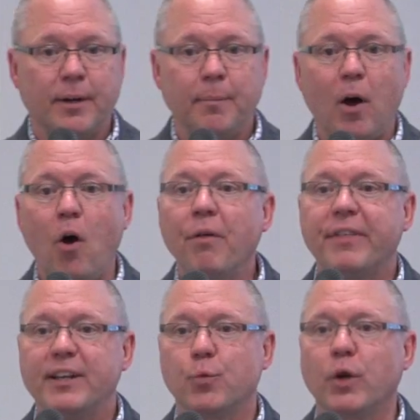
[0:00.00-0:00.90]
all
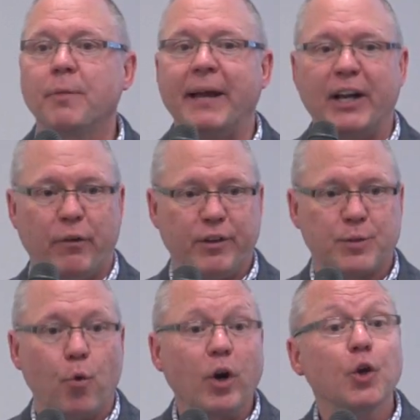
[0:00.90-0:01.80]
things work better.
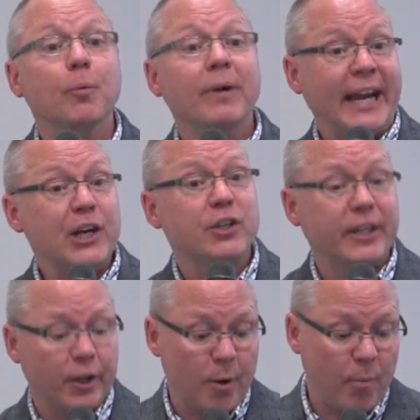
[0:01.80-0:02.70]
There's more
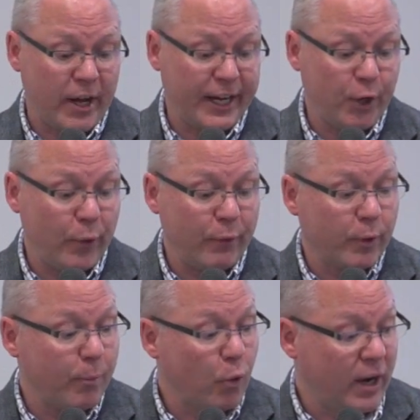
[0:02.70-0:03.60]
lubrication in our body when
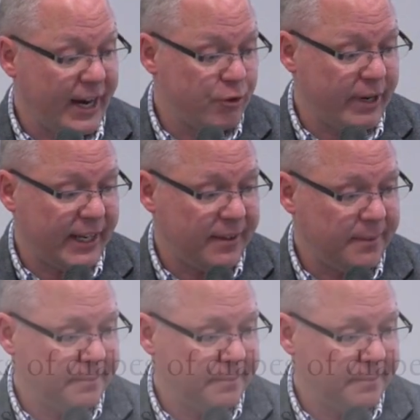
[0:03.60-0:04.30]
we're more hydrated.